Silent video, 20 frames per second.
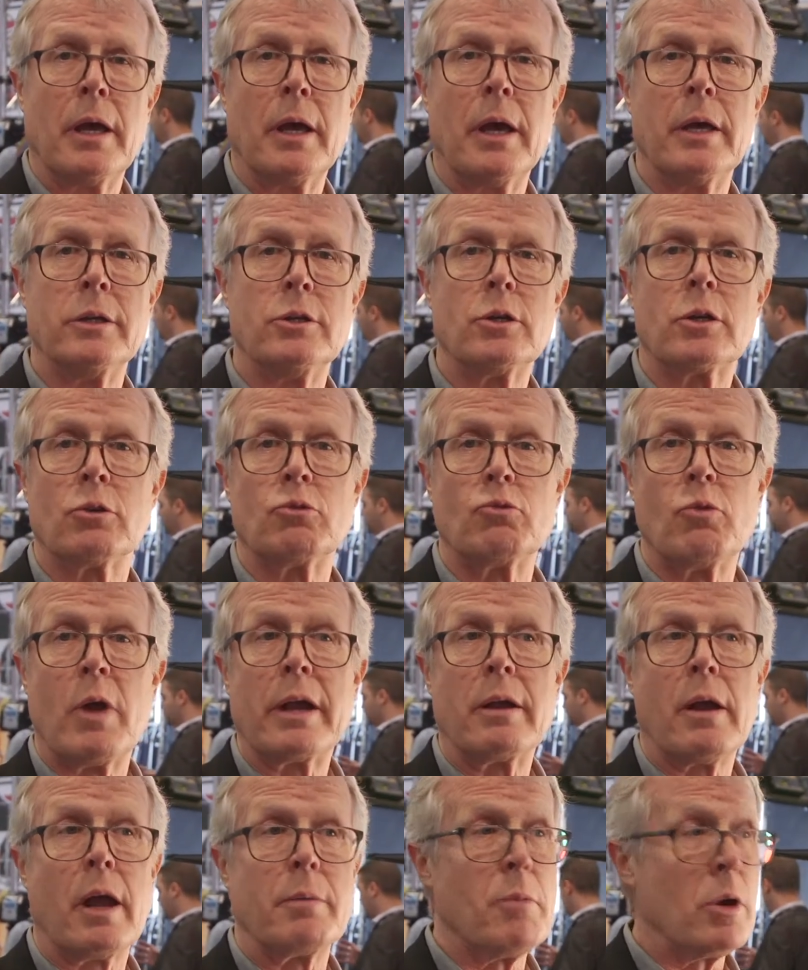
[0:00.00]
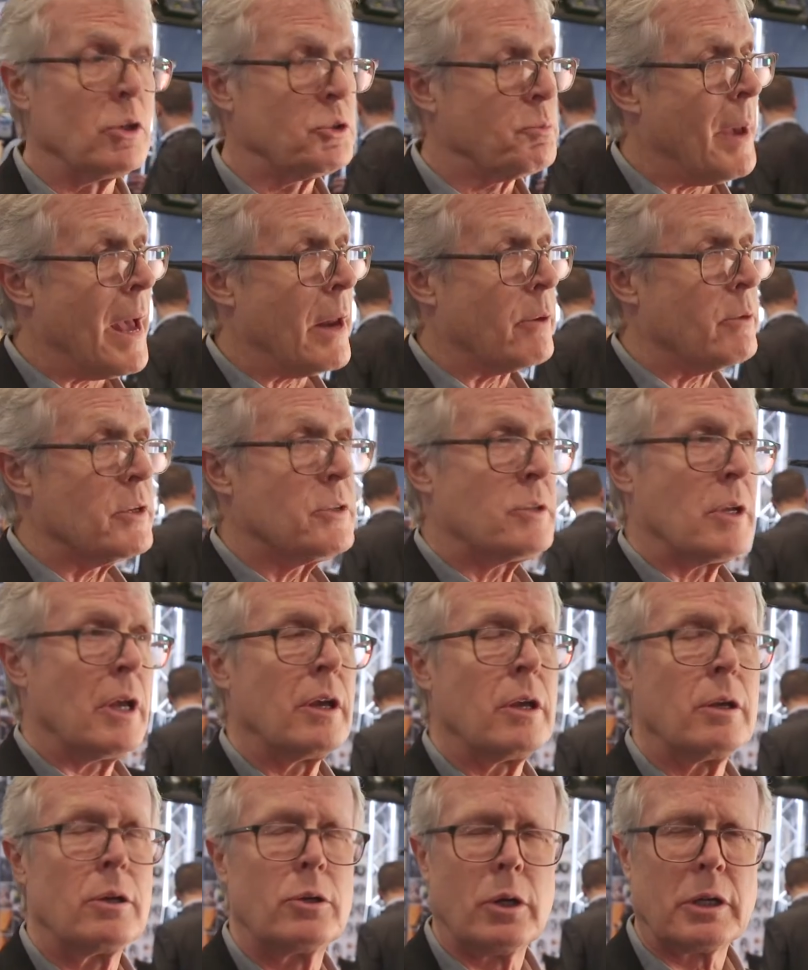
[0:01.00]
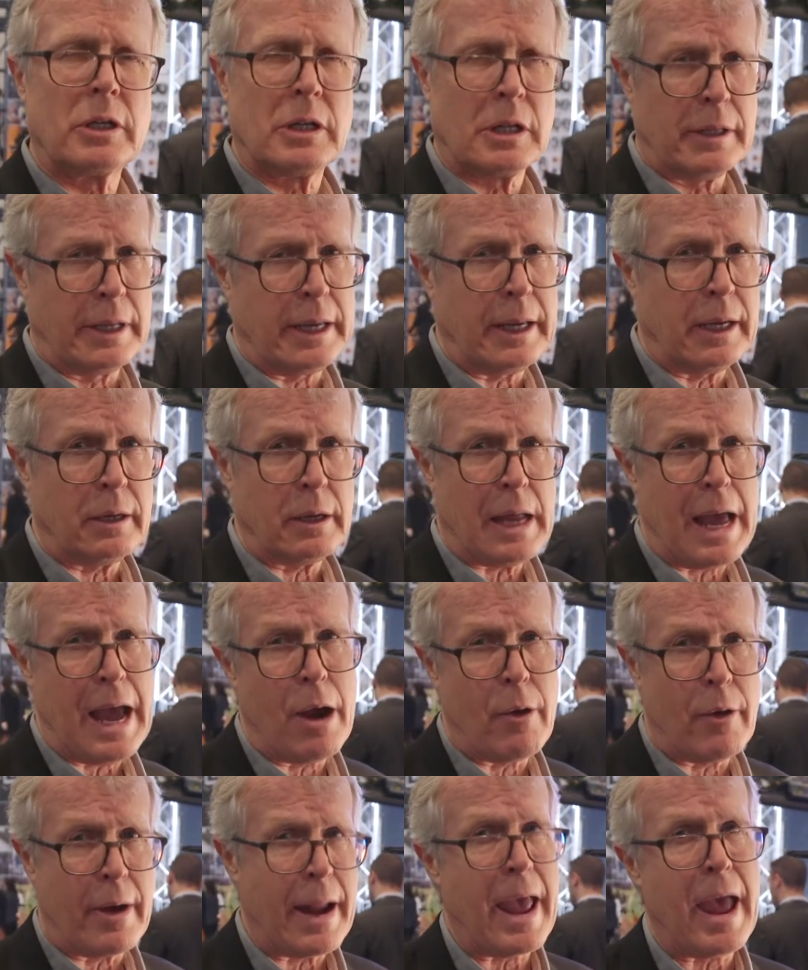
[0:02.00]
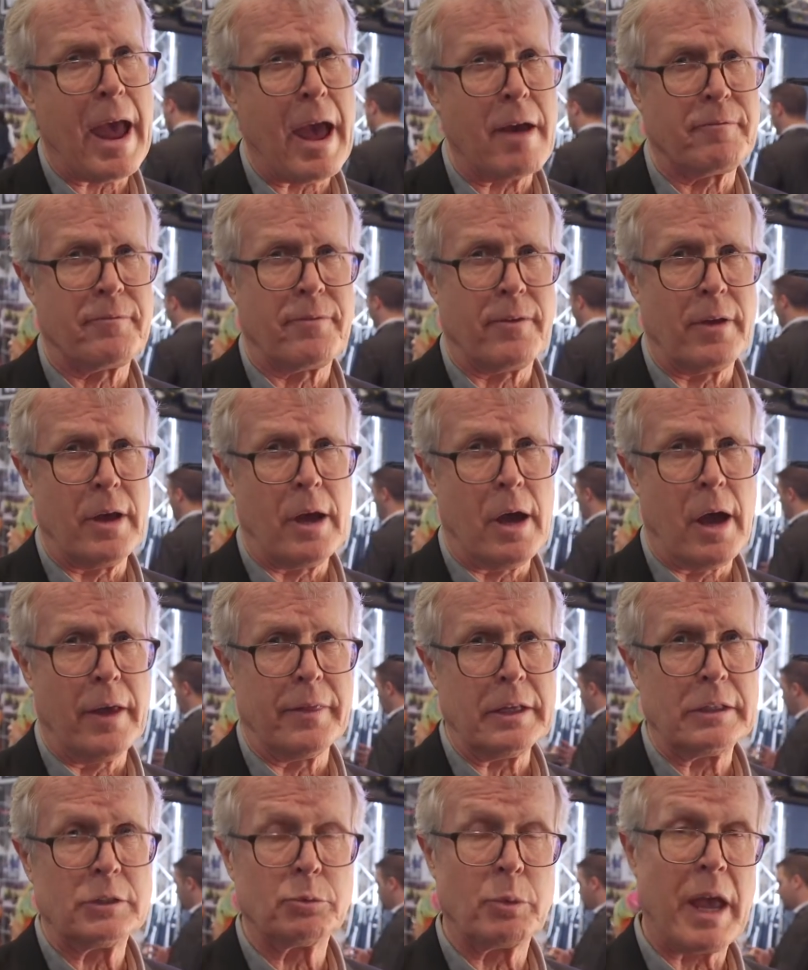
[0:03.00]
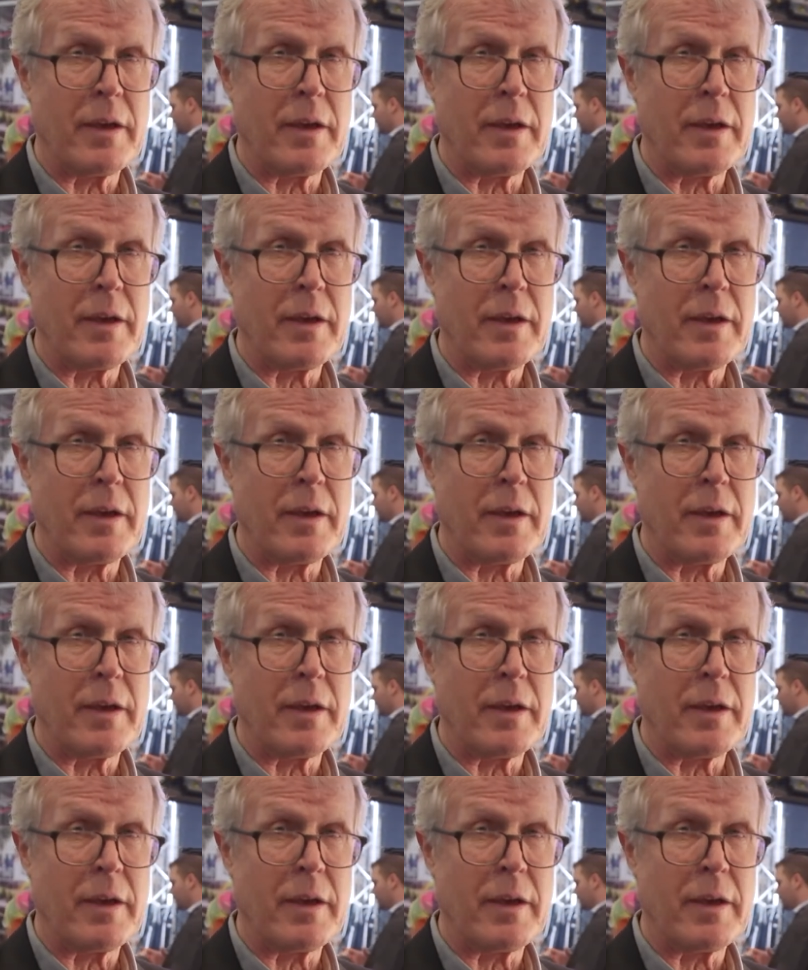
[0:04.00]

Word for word: uh, you can run on most batteries a good clean hour and a half uh, on this.